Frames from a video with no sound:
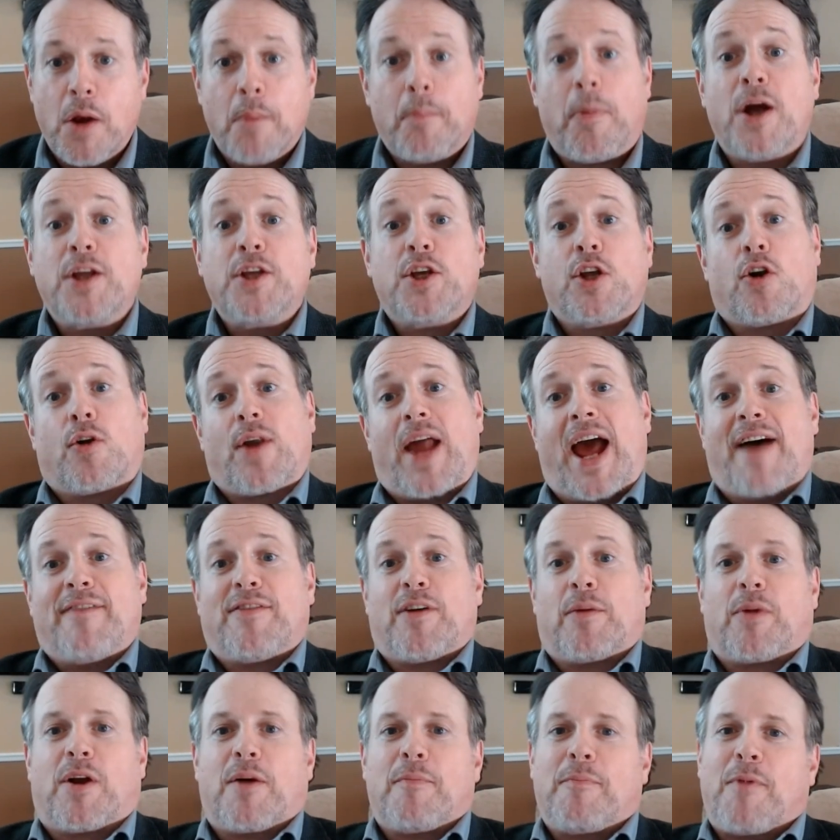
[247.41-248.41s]
but you don't have
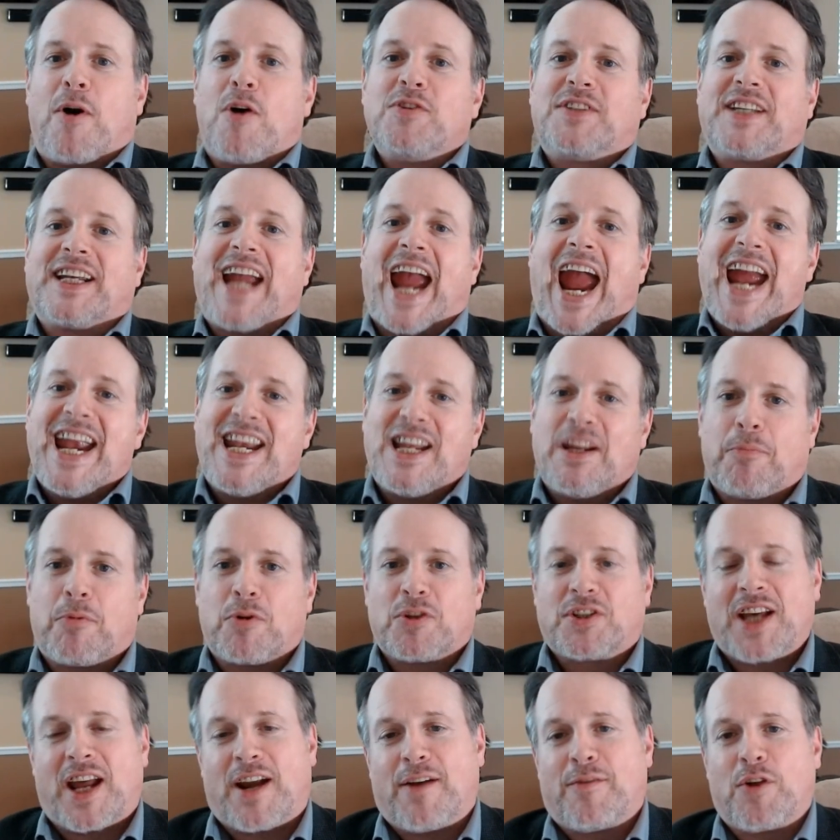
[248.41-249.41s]
them composing 80%